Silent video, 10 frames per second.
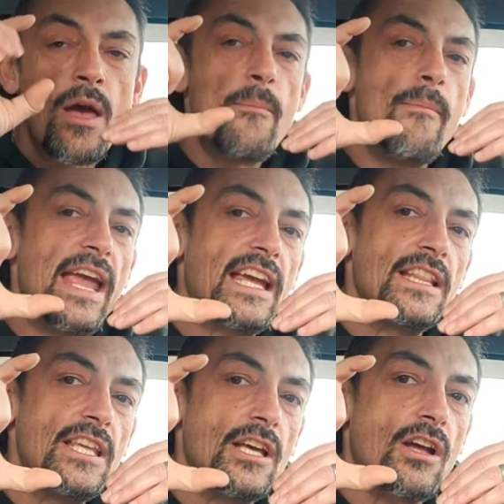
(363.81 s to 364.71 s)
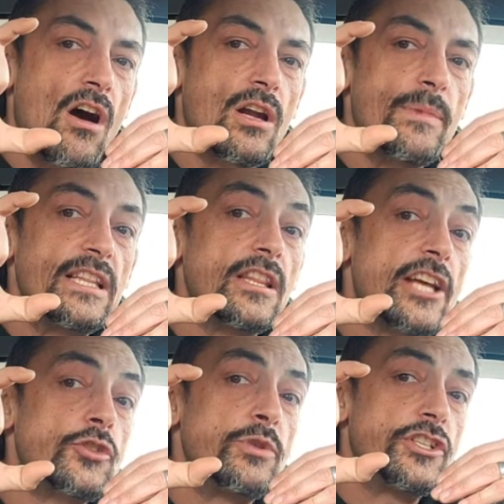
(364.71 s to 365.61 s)
making the economy
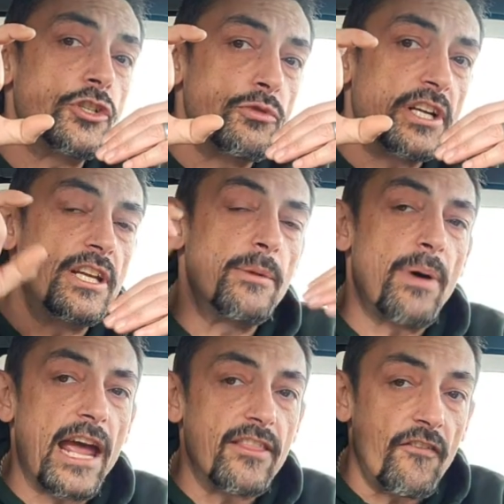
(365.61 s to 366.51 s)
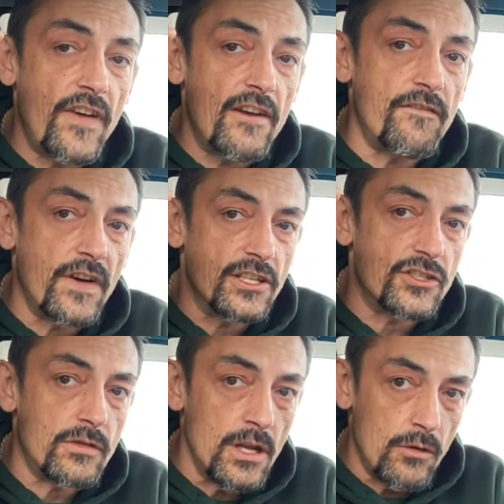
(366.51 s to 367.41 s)
less restricted by the Fed
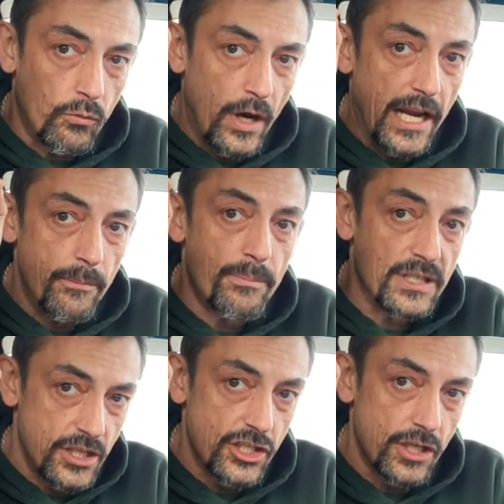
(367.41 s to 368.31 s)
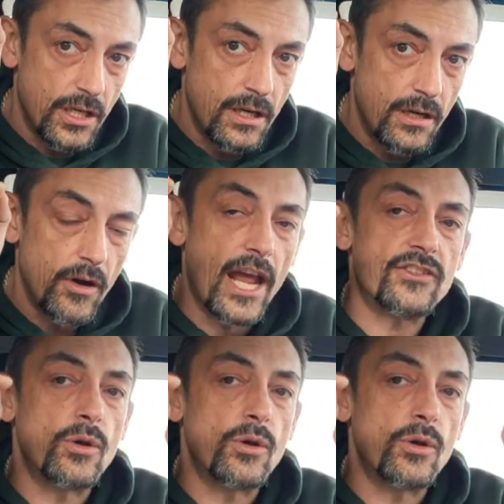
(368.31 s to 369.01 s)
funds rate position, right?